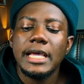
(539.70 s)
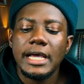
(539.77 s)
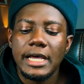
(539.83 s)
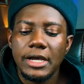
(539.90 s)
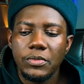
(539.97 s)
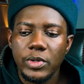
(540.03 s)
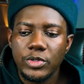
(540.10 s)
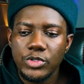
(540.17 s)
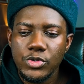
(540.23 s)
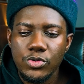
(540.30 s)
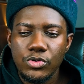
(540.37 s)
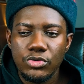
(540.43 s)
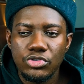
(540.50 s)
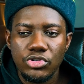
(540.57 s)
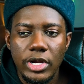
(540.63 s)
We're
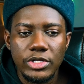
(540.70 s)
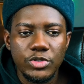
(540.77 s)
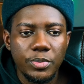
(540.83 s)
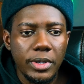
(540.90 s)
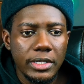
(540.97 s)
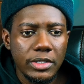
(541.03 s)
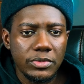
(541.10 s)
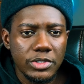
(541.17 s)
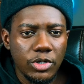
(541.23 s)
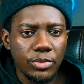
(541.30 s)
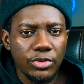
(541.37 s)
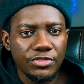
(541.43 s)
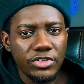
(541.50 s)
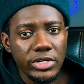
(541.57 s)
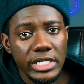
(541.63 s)
also trying to partner with a
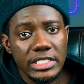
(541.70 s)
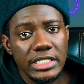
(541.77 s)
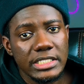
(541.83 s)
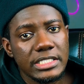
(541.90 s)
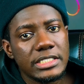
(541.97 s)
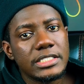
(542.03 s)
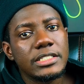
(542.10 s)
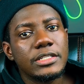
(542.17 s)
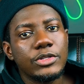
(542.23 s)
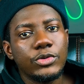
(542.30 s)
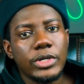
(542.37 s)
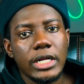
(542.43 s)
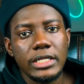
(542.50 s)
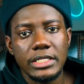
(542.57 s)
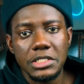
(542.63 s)
couple of creators
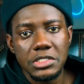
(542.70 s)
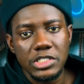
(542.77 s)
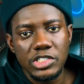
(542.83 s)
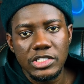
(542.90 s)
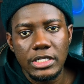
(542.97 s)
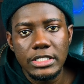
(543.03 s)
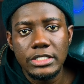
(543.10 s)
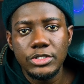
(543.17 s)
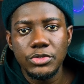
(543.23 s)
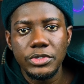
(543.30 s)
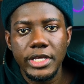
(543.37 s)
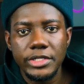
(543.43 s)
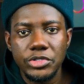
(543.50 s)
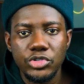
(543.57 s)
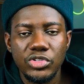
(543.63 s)
locally and internationally to
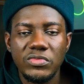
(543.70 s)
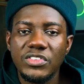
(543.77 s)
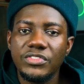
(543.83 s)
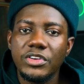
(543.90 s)
get you some of the